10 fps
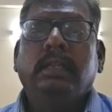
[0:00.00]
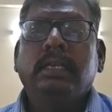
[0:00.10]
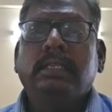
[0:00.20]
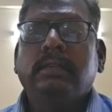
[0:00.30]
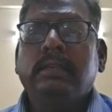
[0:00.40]

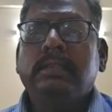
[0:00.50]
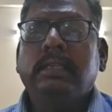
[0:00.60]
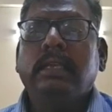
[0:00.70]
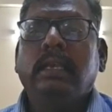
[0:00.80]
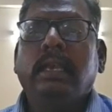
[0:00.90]
Next one is
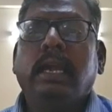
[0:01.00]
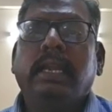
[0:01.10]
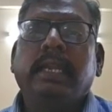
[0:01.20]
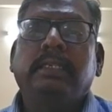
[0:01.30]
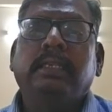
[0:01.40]
the
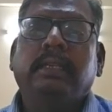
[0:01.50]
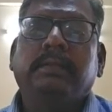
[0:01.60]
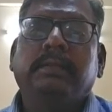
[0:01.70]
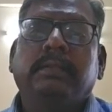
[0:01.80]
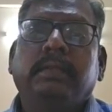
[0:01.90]
annexure.
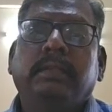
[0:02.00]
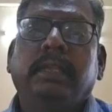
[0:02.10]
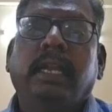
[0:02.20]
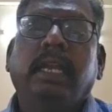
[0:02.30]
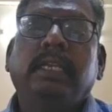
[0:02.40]
The